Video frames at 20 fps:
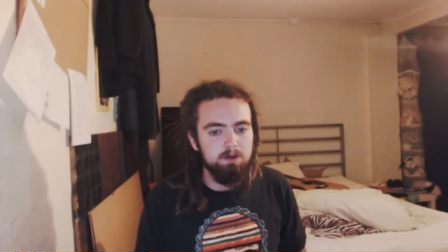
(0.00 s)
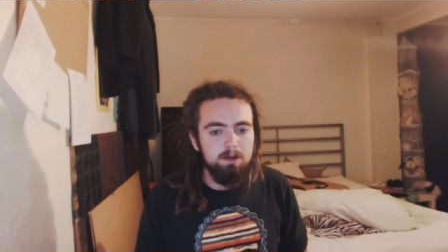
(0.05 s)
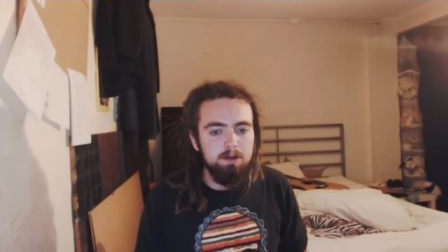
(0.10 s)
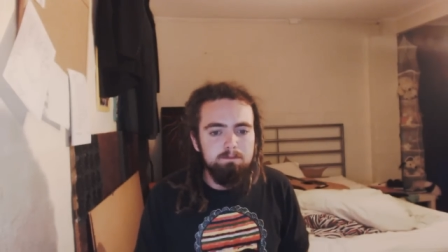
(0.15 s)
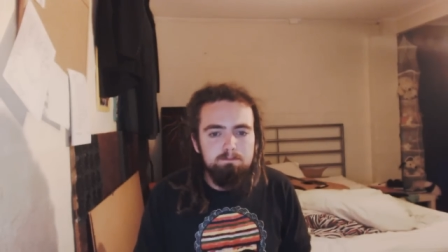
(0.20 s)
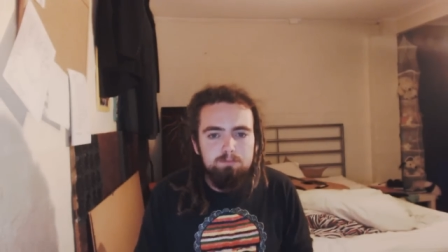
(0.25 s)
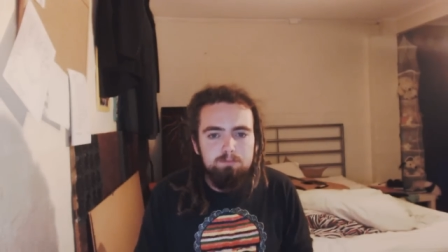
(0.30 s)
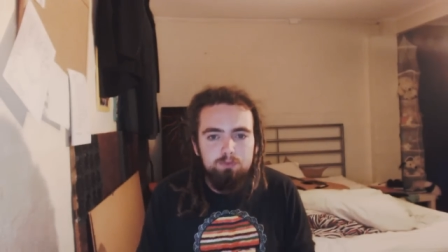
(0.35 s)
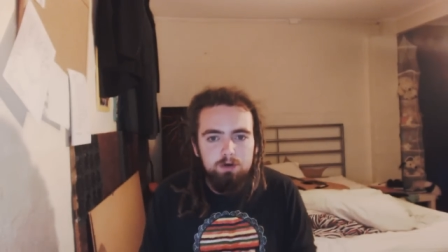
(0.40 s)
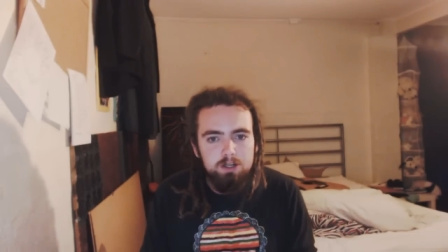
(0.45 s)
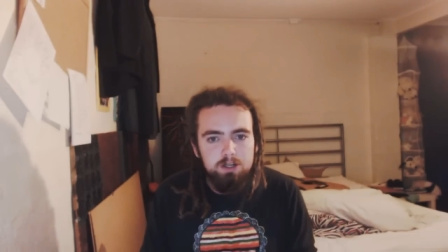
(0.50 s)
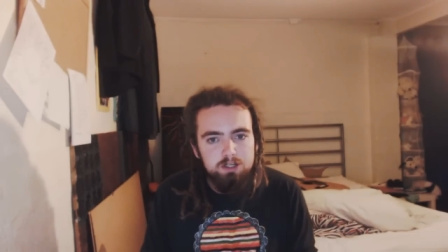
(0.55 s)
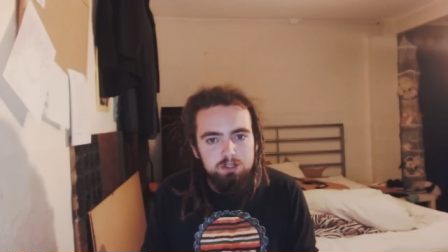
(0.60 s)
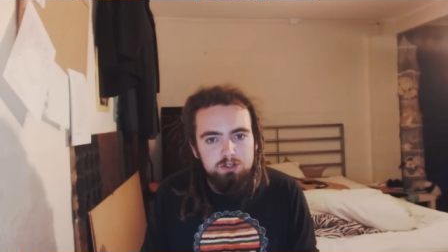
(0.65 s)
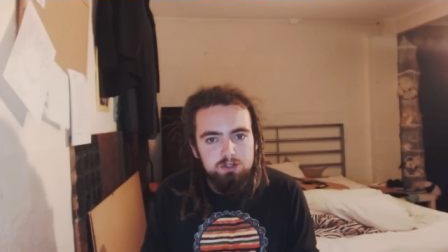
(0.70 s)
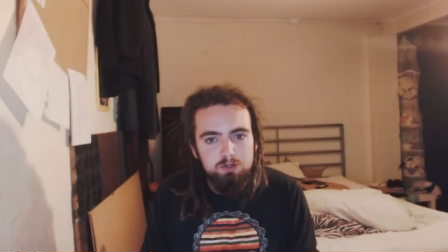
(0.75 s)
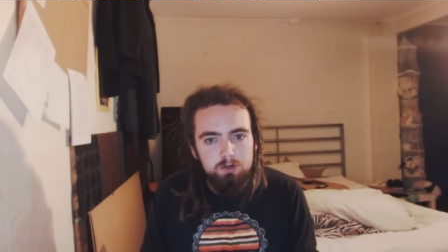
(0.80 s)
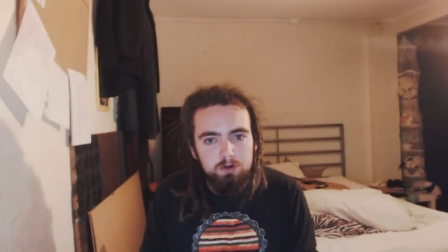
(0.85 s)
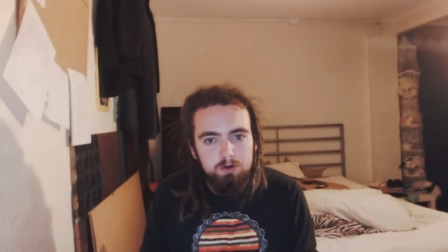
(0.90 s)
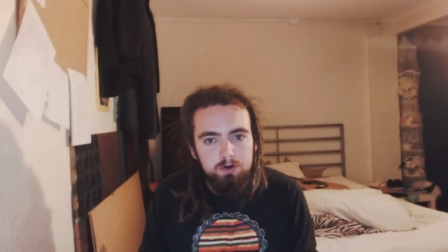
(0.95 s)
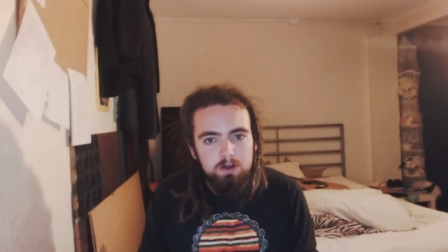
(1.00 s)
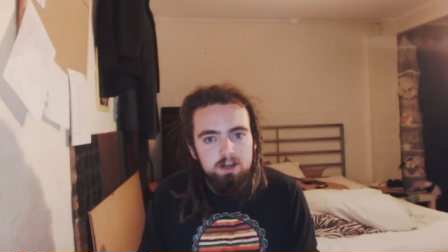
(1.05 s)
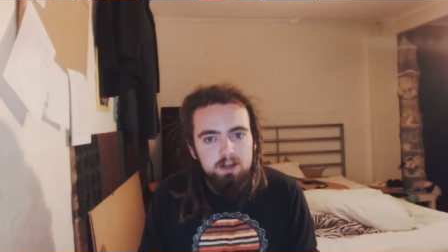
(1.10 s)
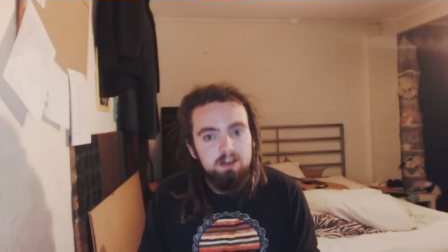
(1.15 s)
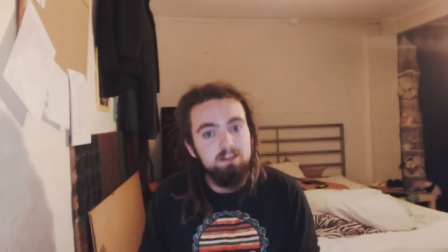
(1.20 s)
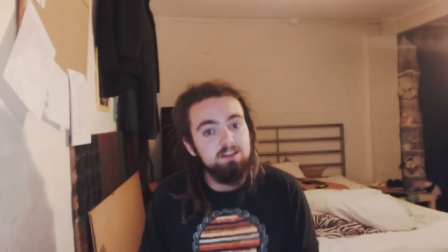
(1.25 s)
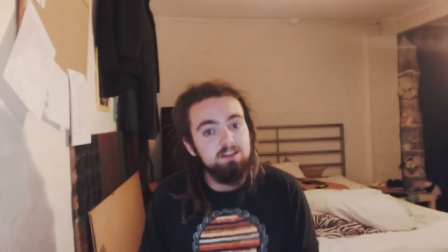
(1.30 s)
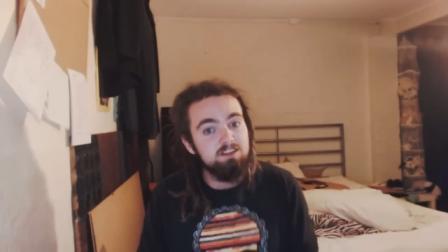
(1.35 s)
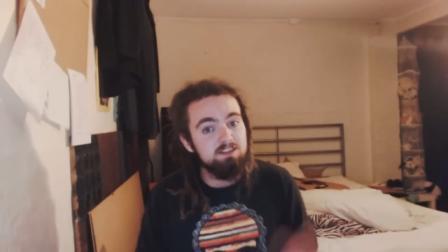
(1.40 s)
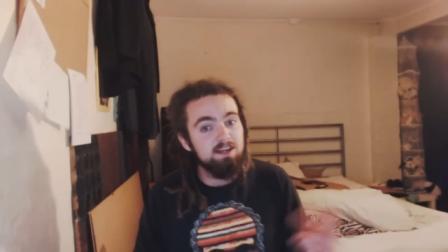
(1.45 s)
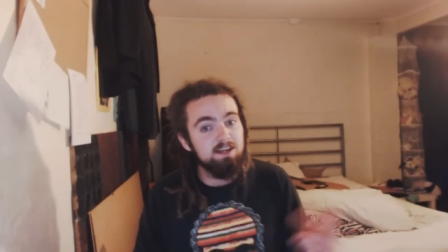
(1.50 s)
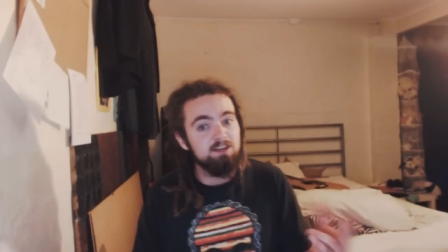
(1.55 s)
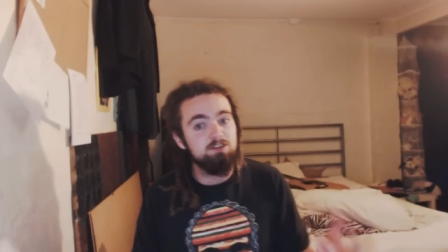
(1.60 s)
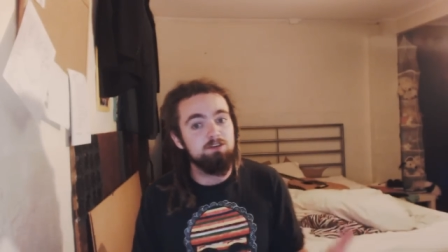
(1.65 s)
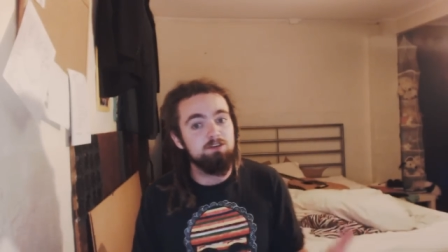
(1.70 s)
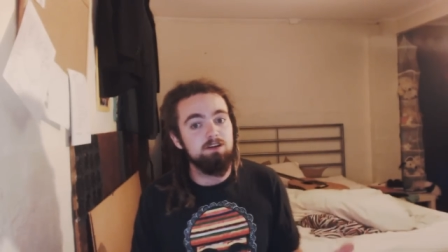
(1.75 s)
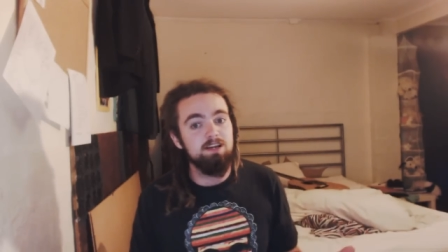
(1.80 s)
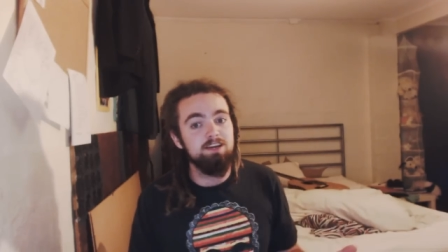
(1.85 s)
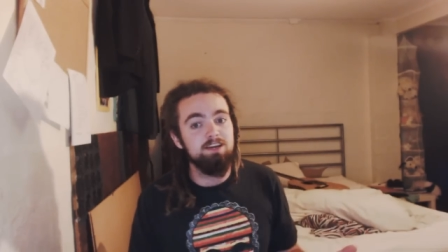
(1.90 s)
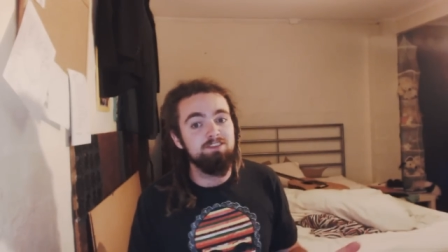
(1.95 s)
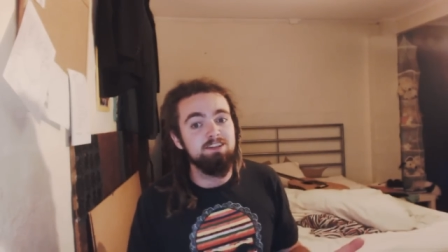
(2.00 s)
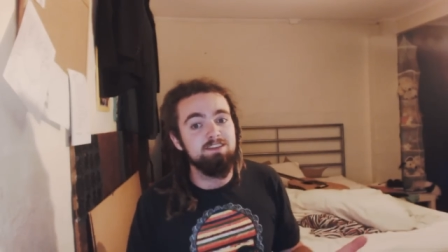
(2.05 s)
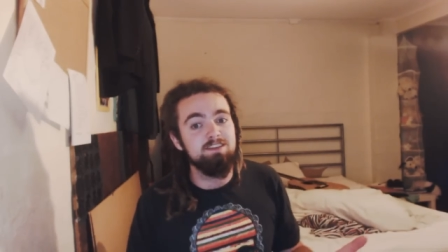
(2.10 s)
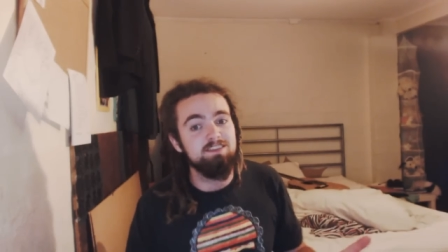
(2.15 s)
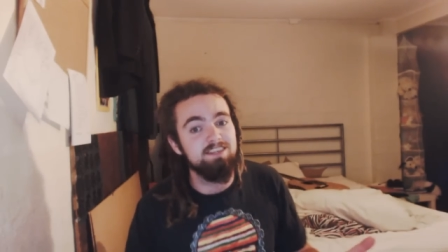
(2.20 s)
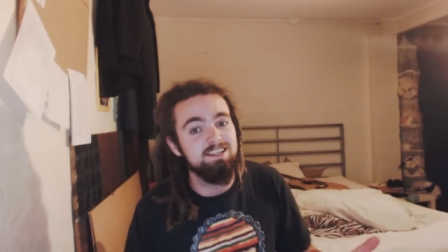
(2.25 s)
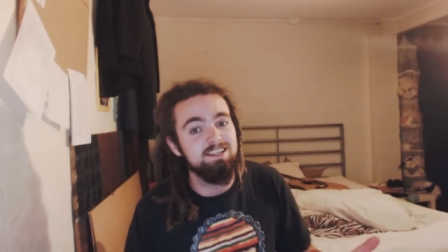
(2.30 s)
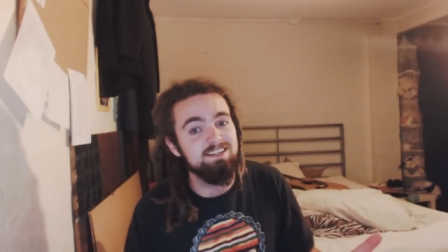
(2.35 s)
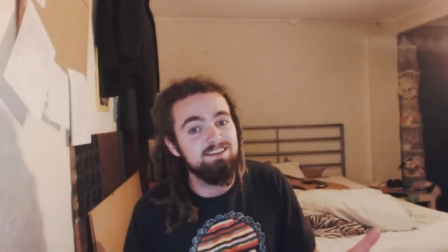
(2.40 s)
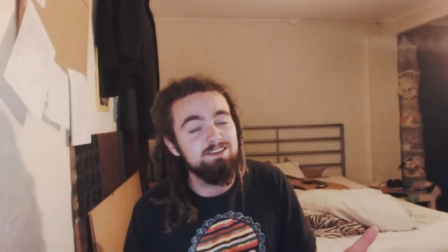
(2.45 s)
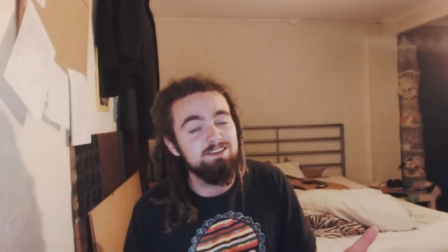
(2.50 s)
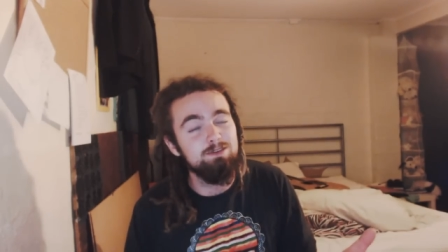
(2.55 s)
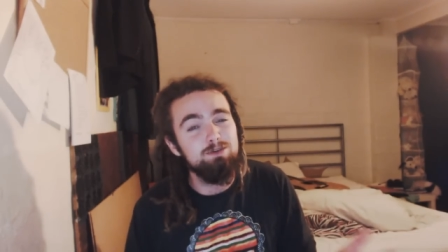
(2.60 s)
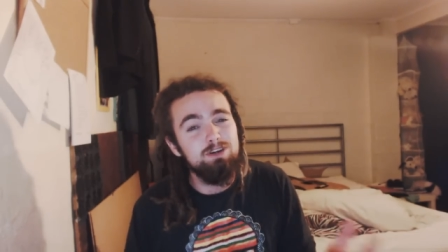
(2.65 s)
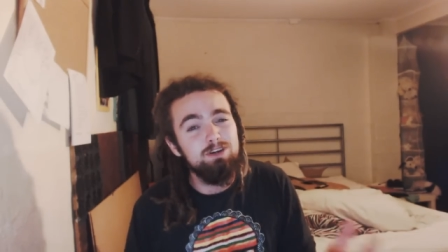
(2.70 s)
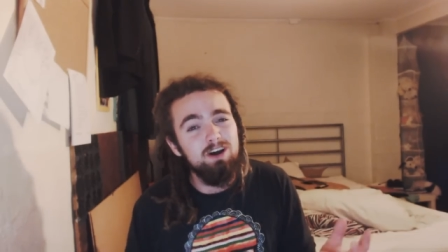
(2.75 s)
but I'm pretty sure that Statute eleven says that you